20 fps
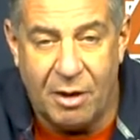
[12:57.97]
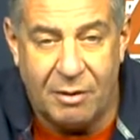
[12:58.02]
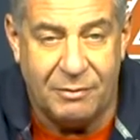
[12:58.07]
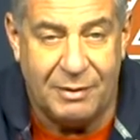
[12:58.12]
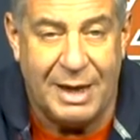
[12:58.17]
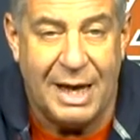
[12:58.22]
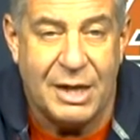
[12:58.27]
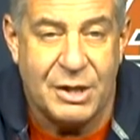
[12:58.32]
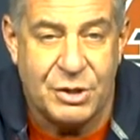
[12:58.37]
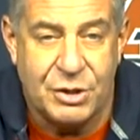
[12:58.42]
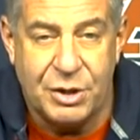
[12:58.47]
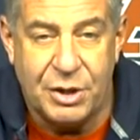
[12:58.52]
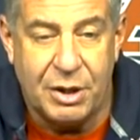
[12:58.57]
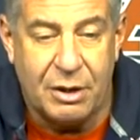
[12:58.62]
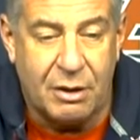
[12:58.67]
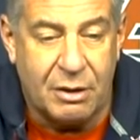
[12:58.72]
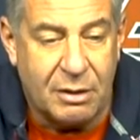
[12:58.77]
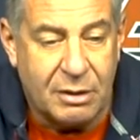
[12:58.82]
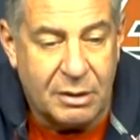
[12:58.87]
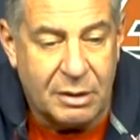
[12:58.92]
of last
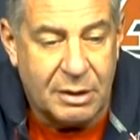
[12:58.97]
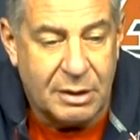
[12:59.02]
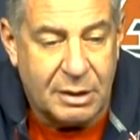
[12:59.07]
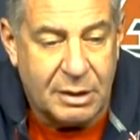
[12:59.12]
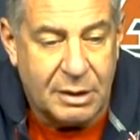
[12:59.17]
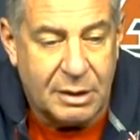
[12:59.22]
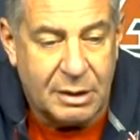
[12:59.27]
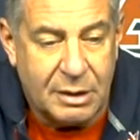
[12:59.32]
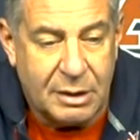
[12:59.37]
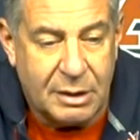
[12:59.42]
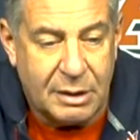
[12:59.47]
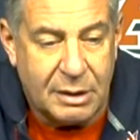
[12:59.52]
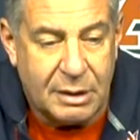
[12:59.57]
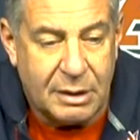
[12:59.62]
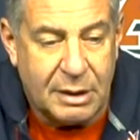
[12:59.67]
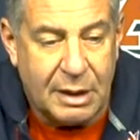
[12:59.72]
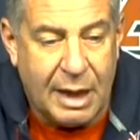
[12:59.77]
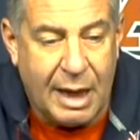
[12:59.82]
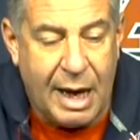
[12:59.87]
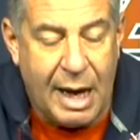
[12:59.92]
year,
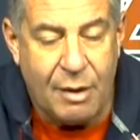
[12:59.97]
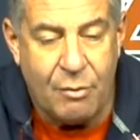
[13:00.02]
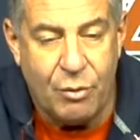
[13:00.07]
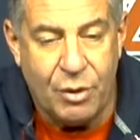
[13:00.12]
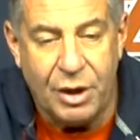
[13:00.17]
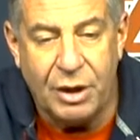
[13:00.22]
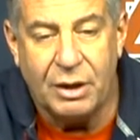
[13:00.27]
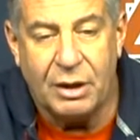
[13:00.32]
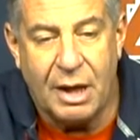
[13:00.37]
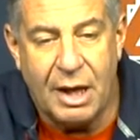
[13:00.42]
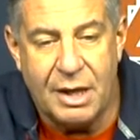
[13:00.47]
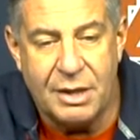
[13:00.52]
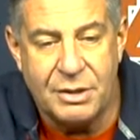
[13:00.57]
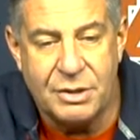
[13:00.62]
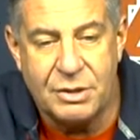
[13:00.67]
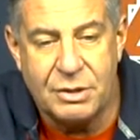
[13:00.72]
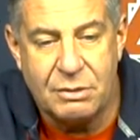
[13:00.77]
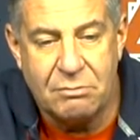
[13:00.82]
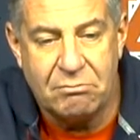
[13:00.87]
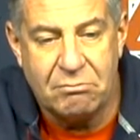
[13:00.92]
I
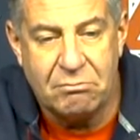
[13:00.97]
realize